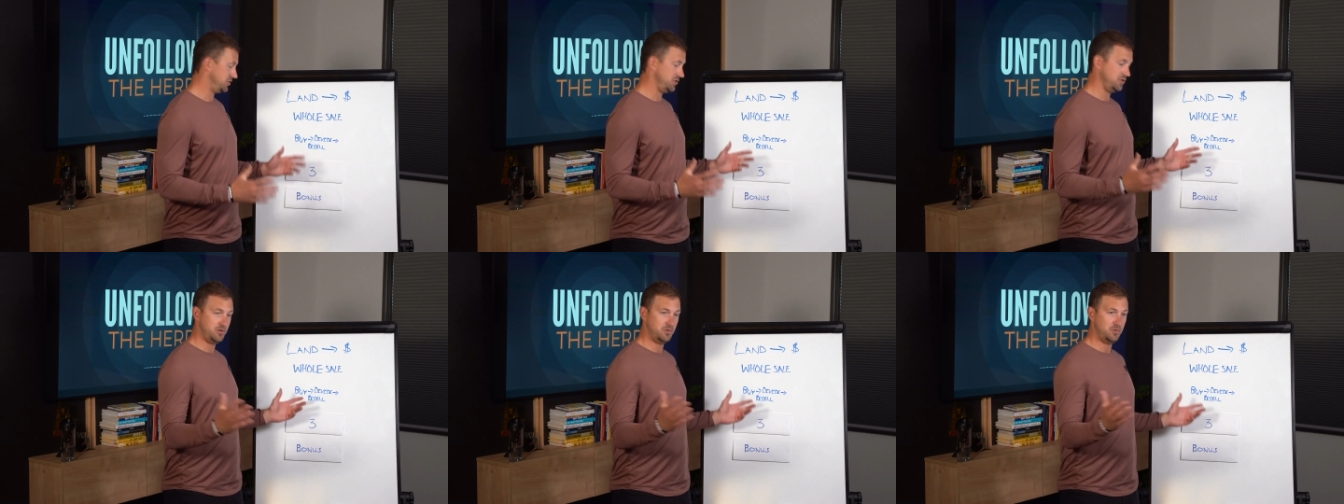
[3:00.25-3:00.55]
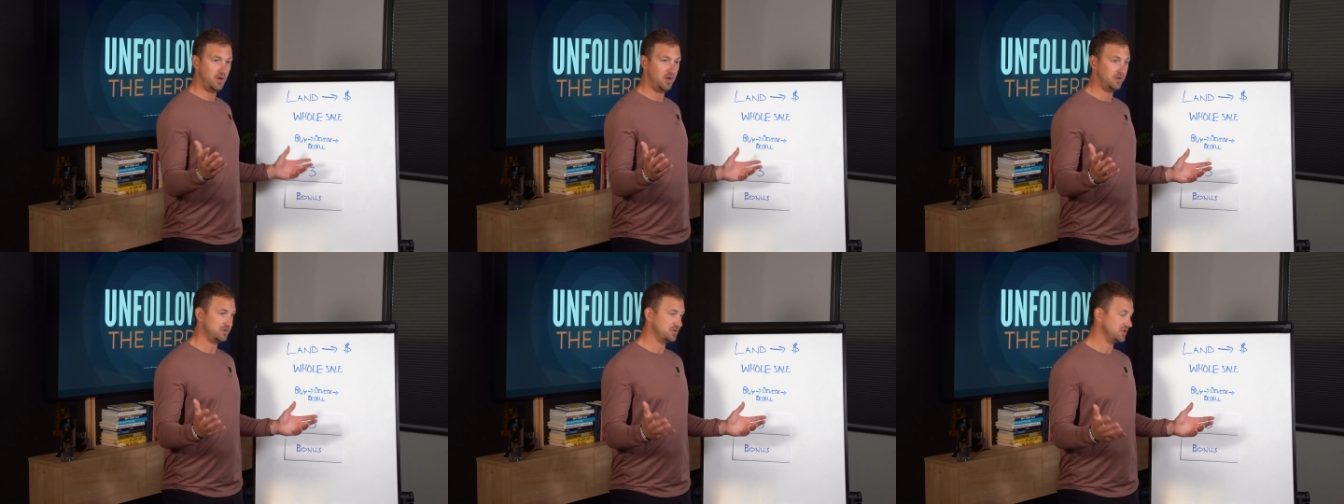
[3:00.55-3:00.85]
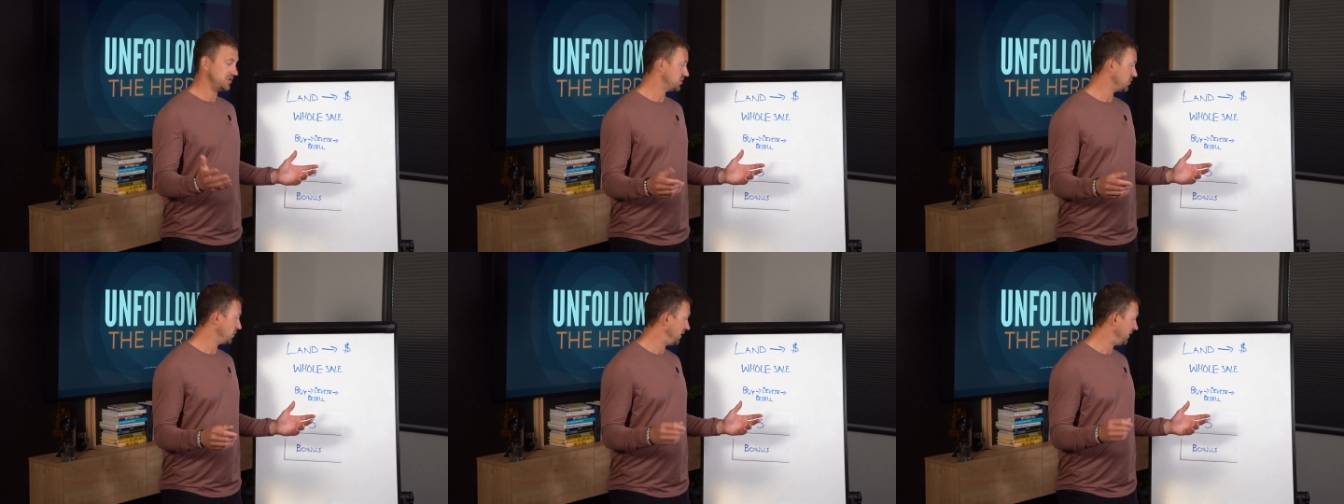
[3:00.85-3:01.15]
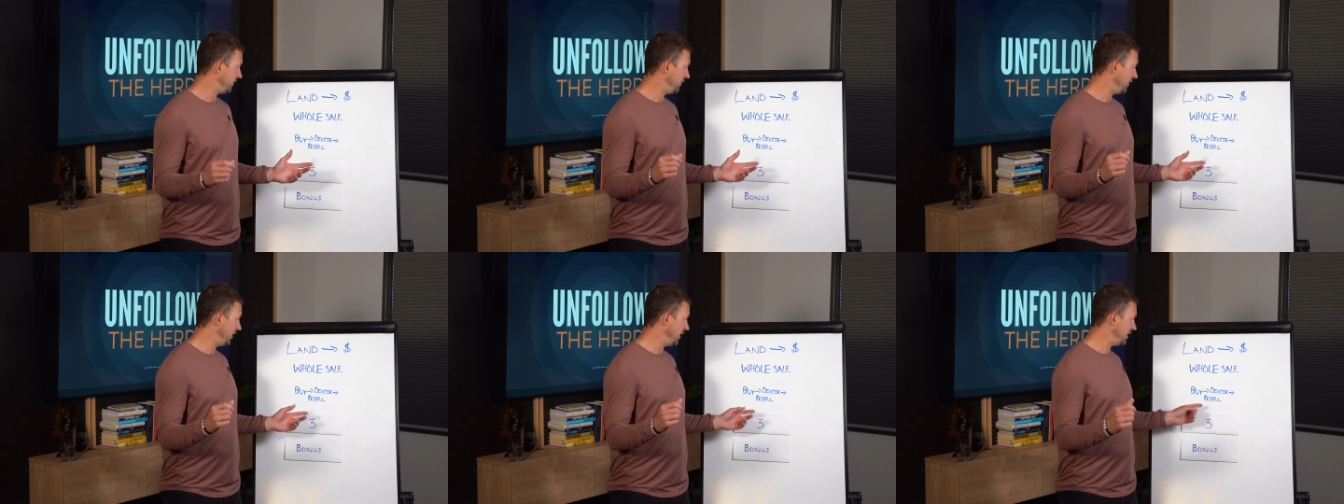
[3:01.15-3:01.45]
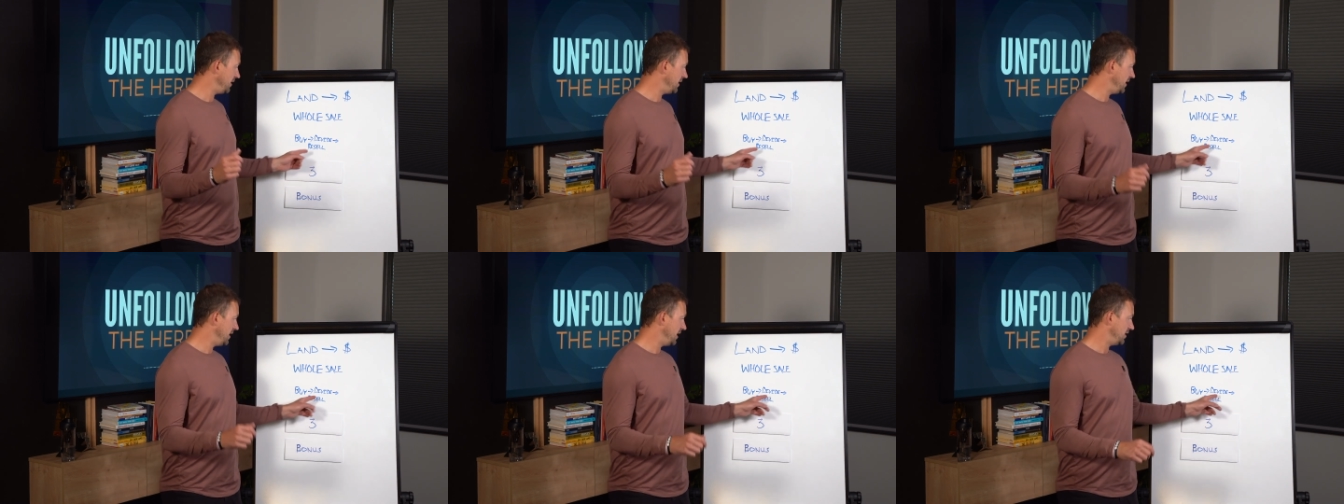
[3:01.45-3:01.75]
$2 a square foot.
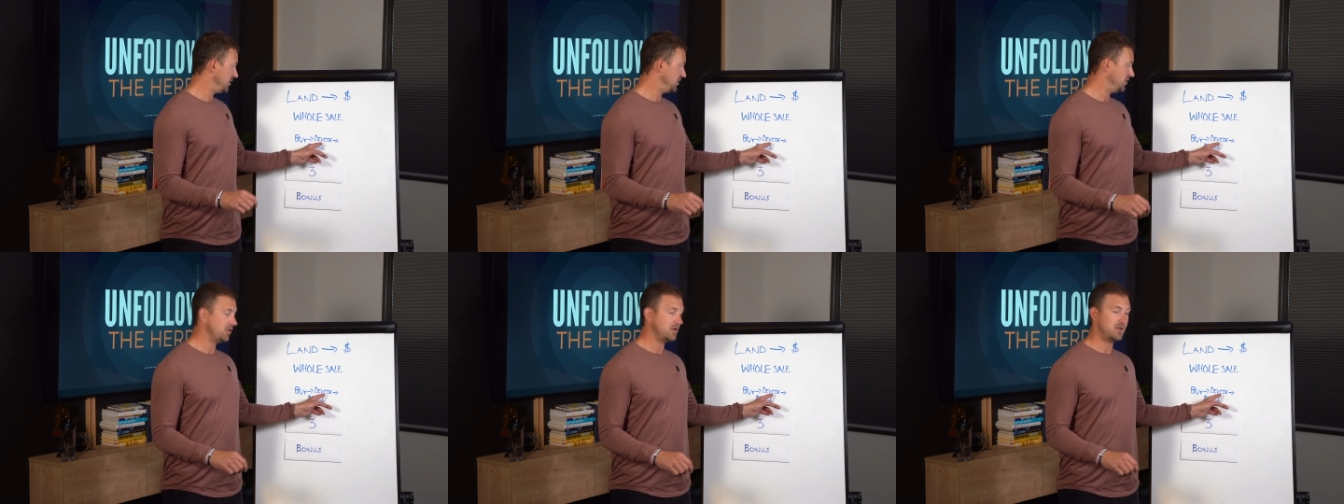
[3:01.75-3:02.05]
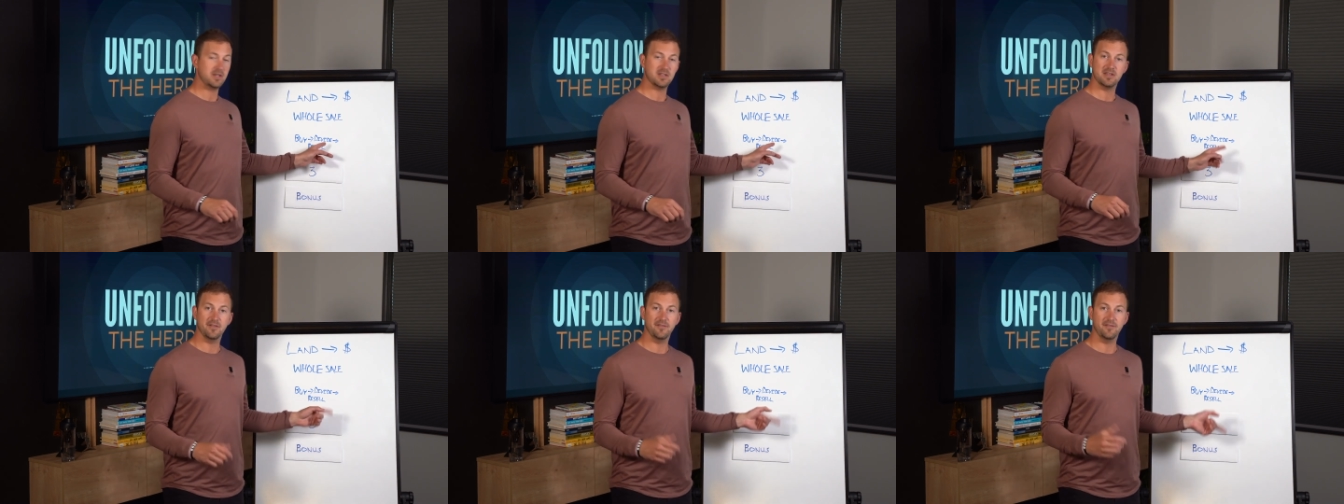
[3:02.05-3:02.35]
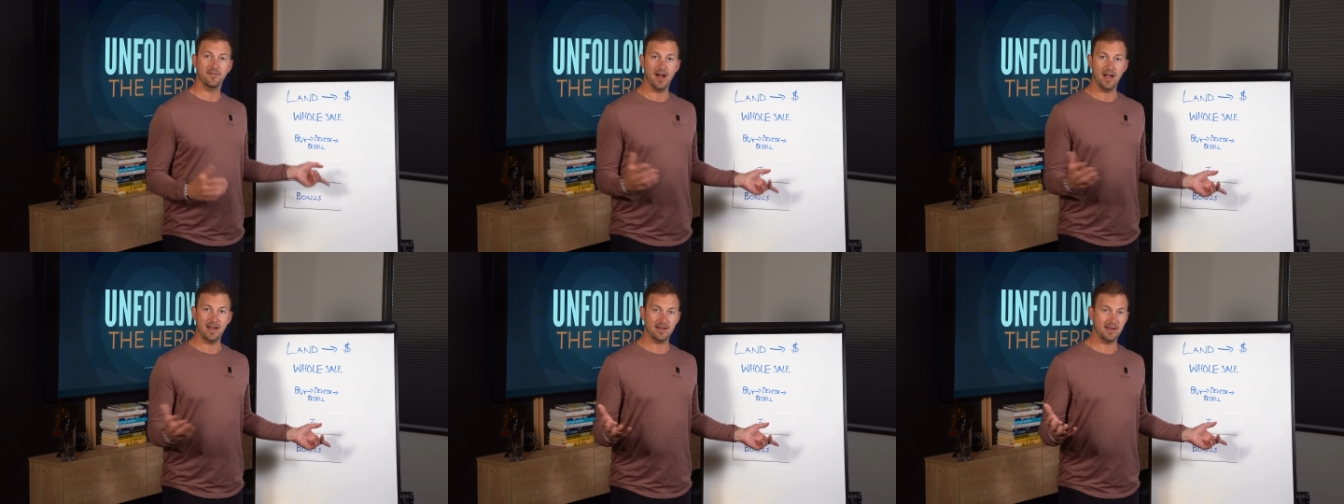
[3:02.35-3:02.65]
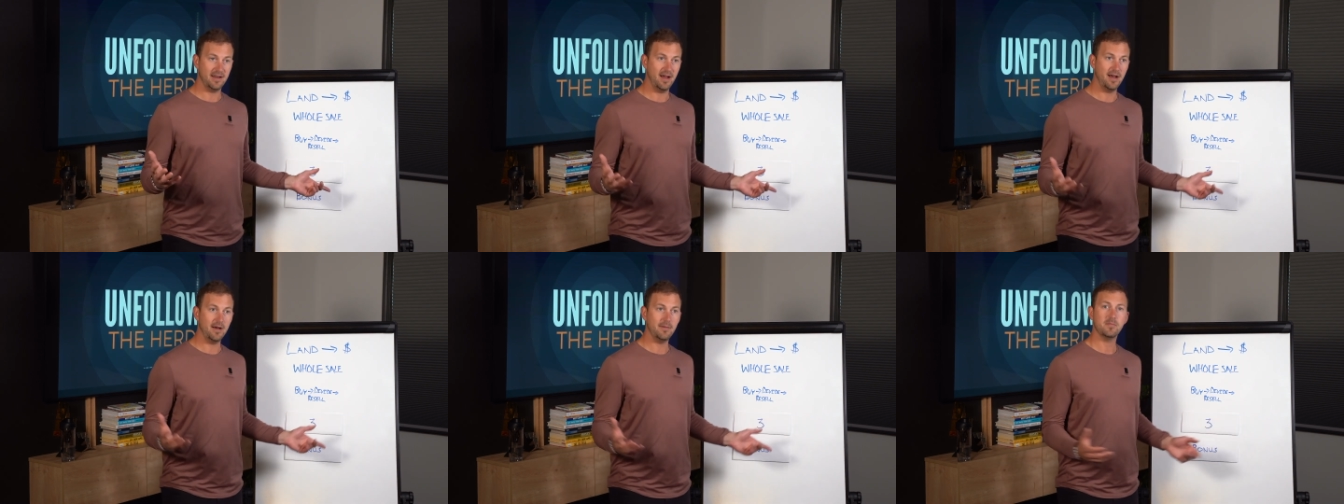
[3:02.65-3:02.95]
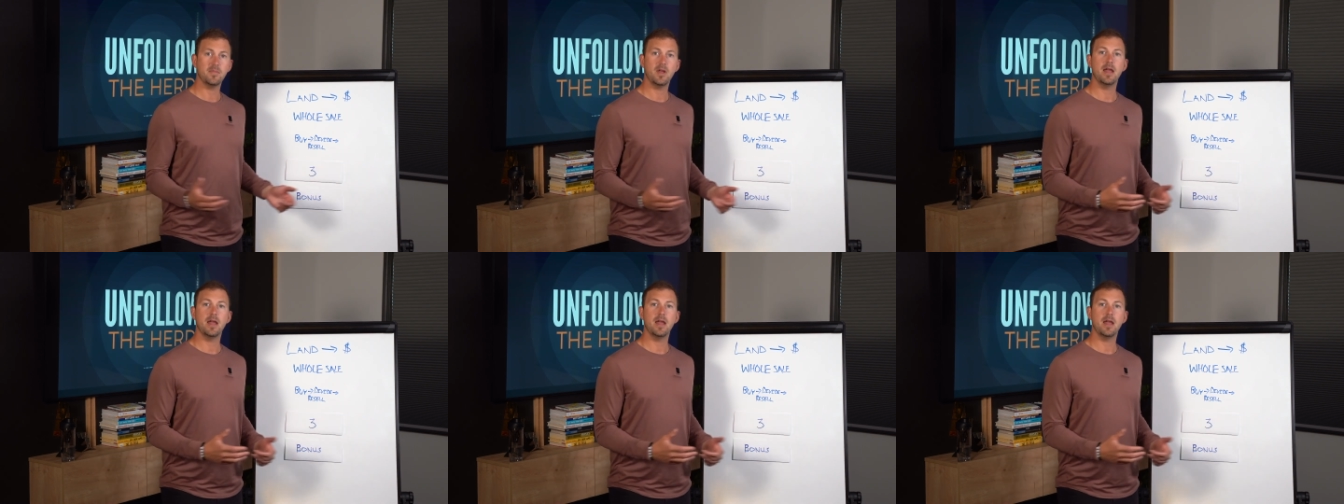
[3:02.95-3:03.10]
You can divide it up